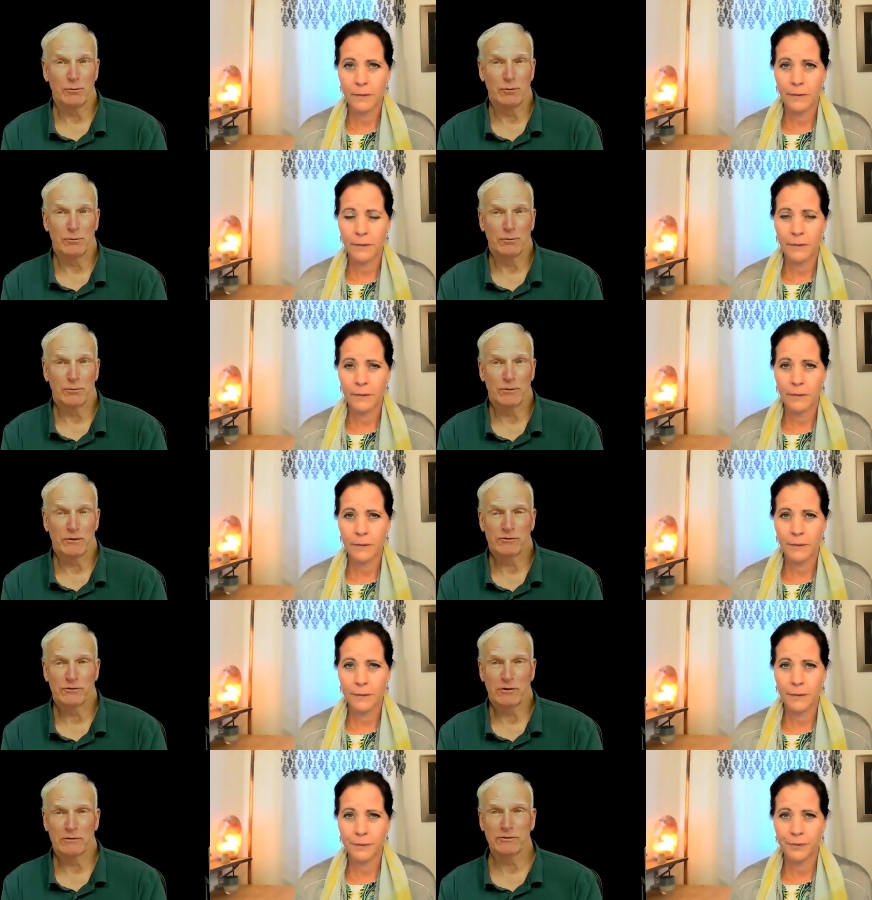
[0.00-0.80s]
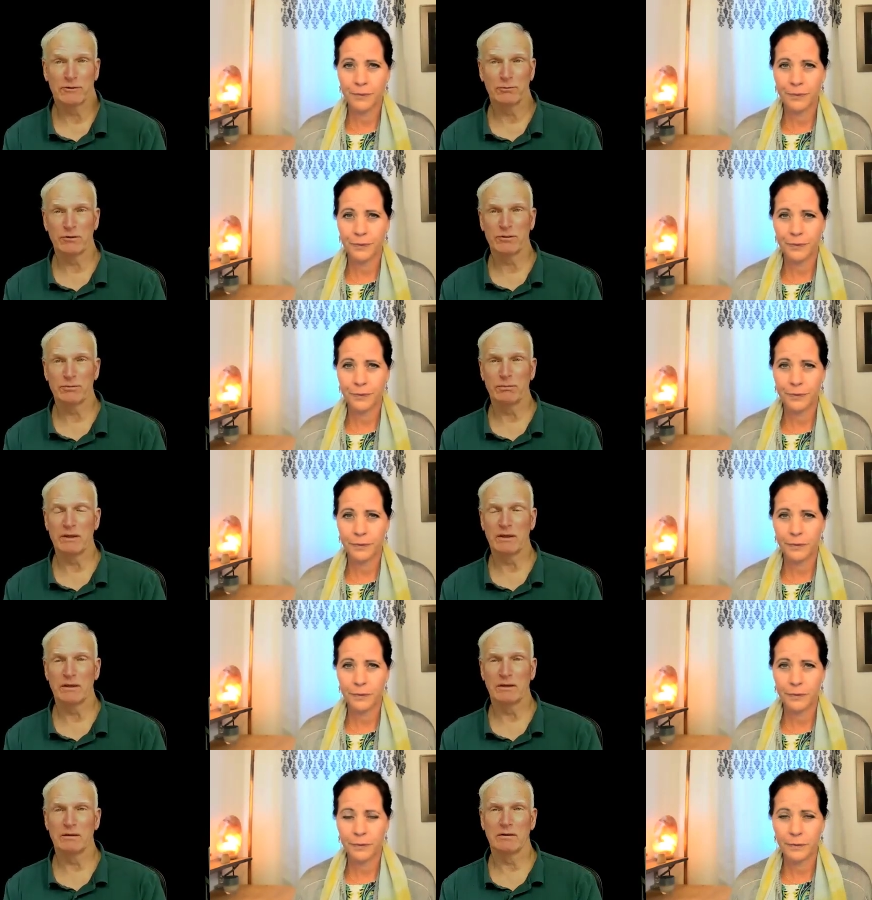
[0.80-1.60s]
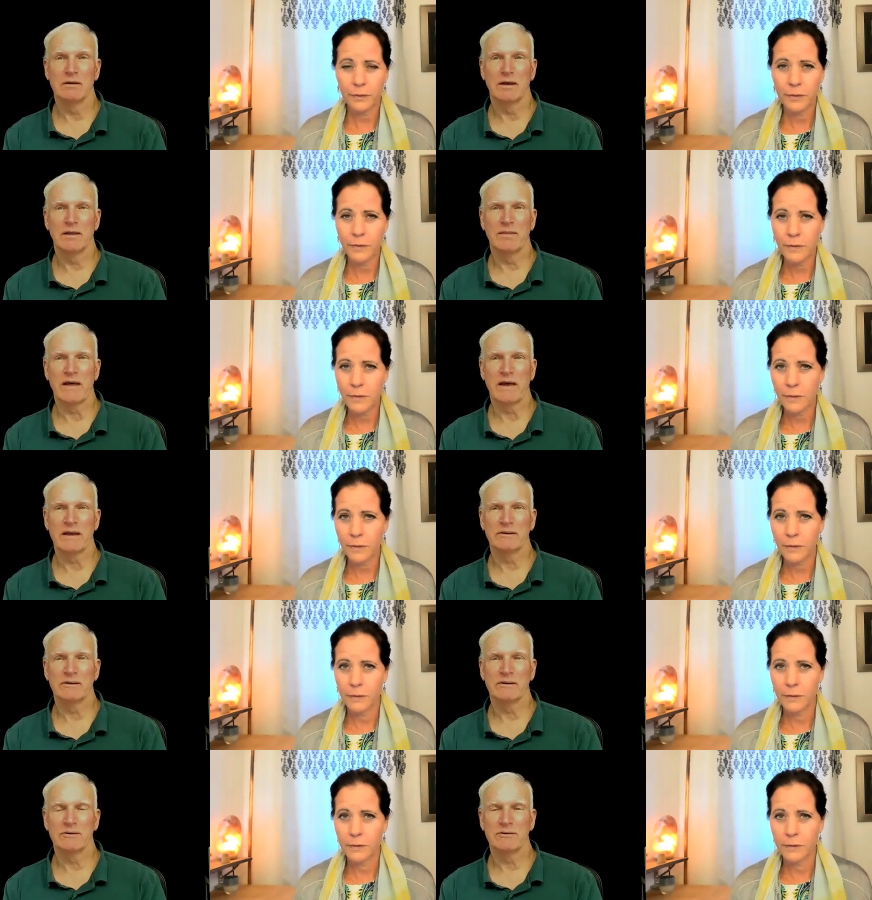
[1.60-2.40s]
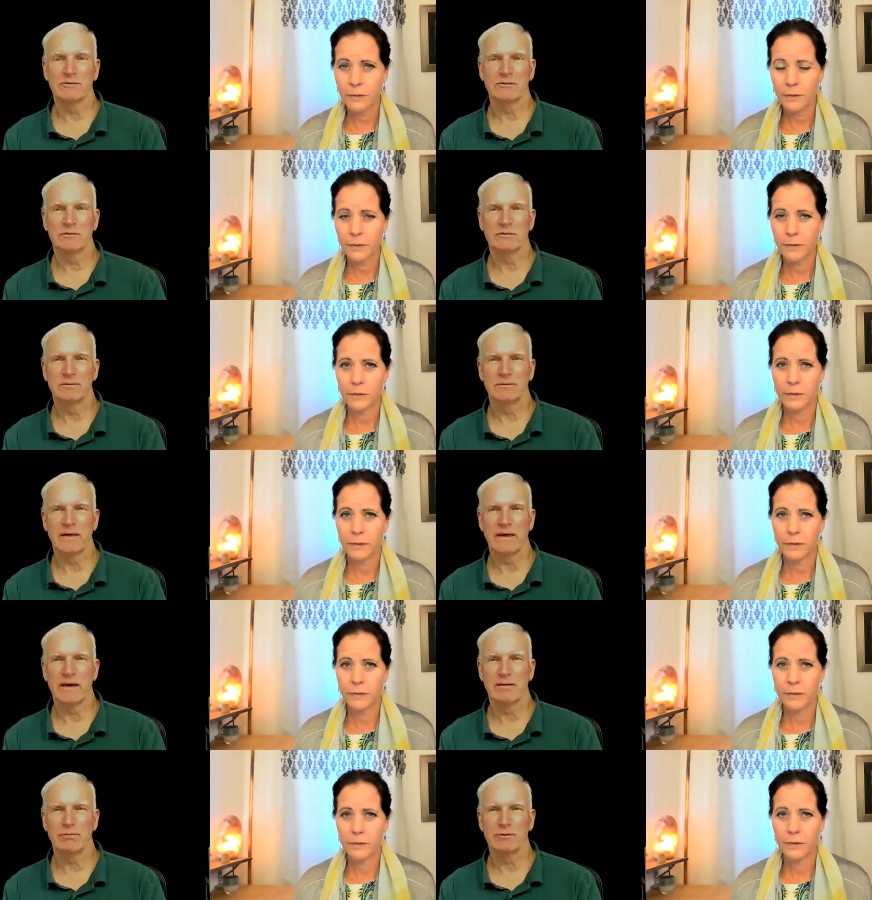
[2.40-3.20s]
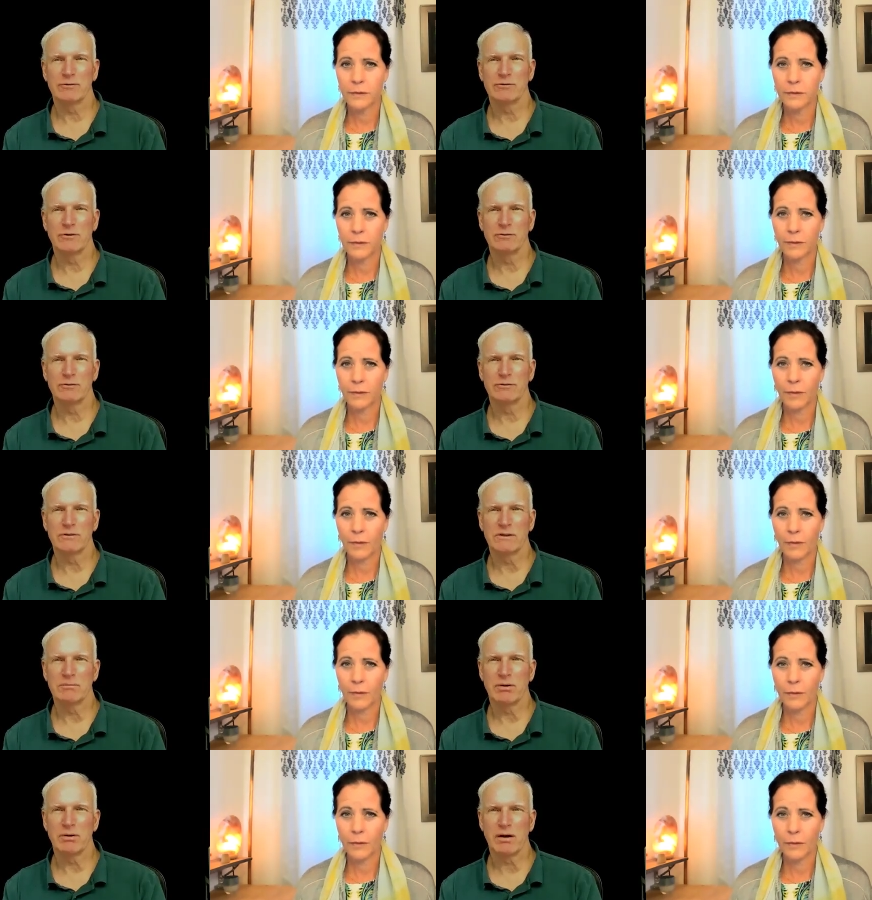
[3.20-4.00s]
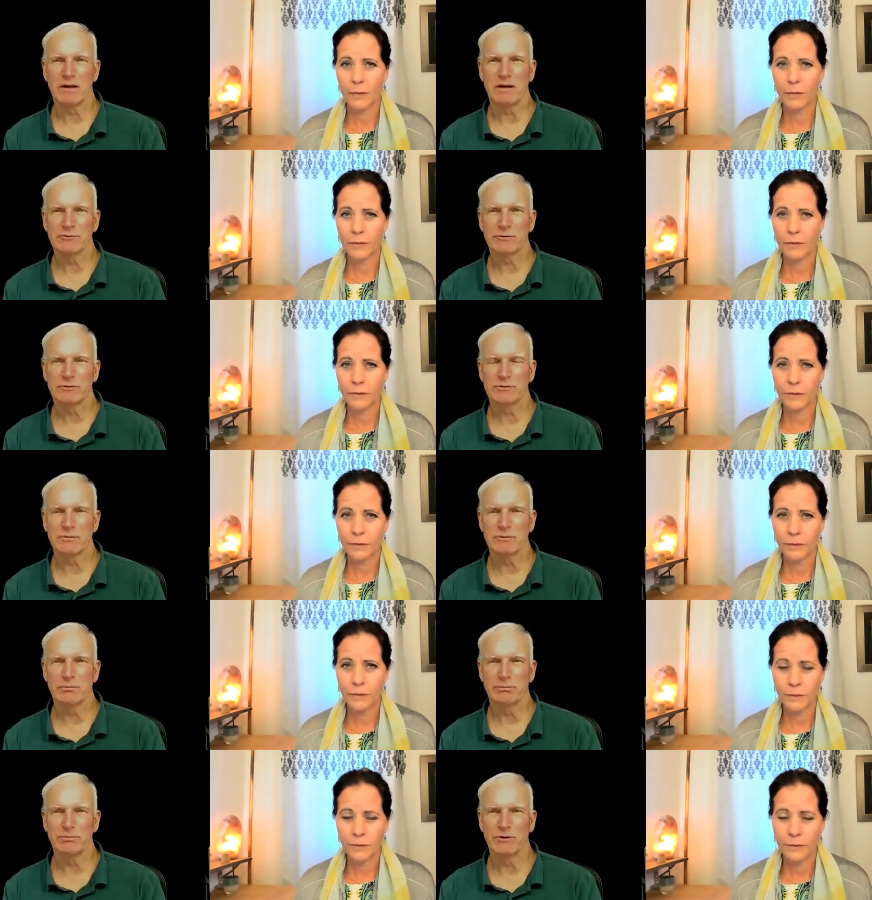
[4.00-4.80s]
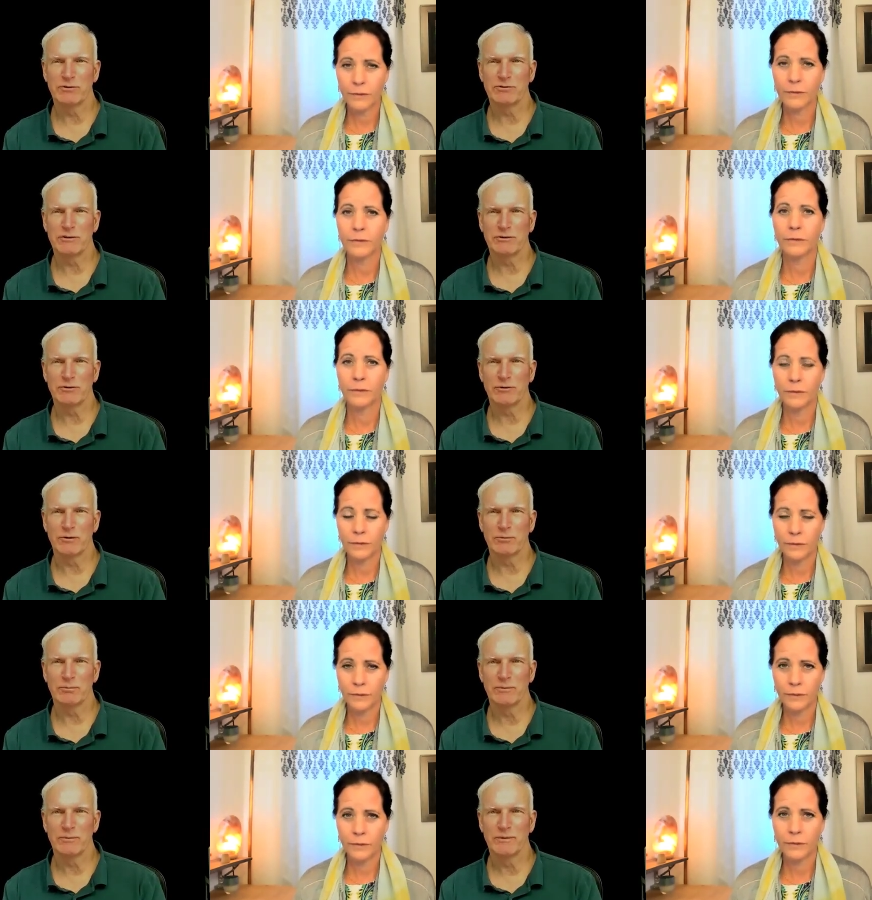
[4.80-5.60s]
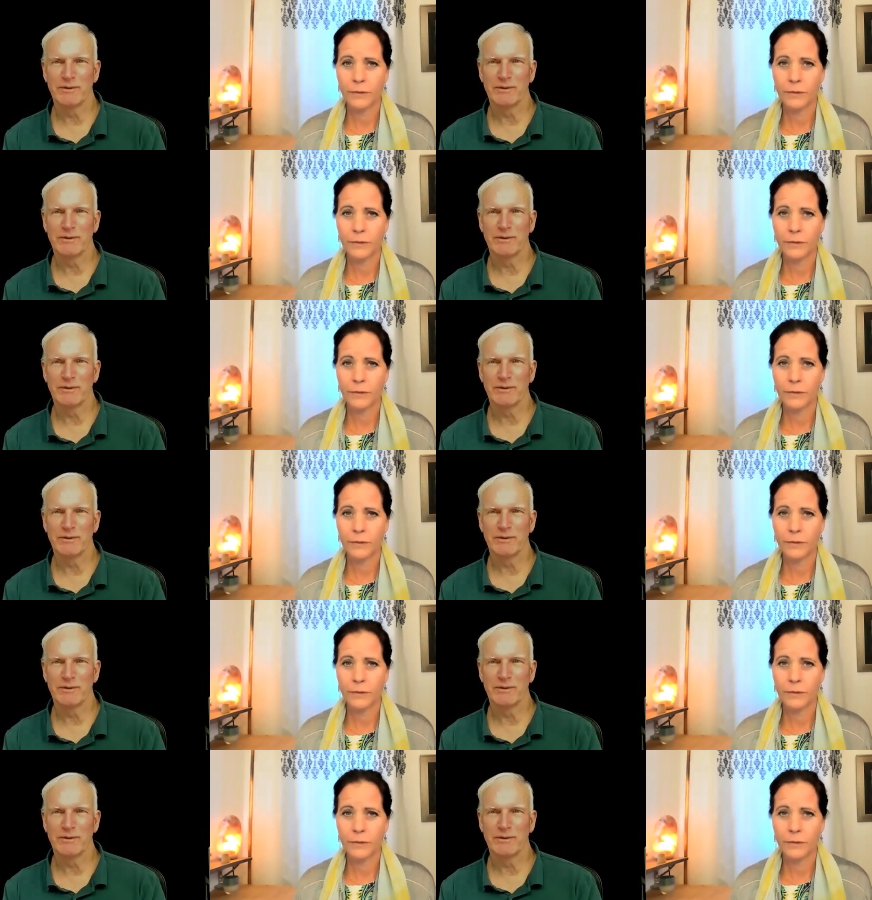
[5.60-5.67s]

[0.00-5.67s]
Speaker 1: who consulted with me. And that is, they have what's known as the imposter syndrome.